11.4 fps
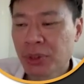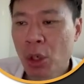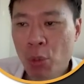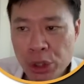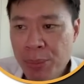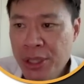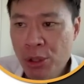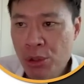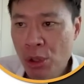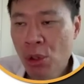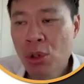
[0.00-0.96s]
Which means
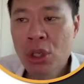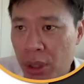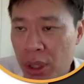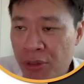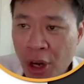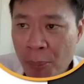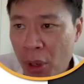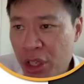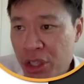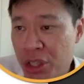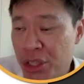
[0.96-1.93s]
also, if your
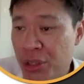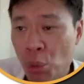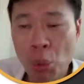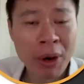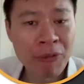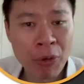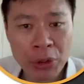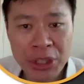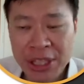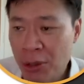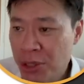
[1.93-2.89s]
mortgage is
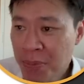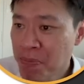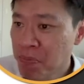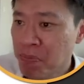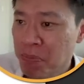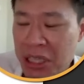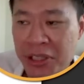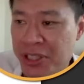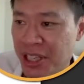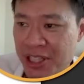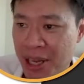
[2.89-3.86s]
240,000 in
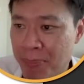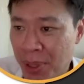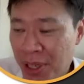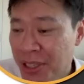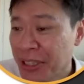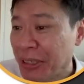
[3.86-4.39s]
this example,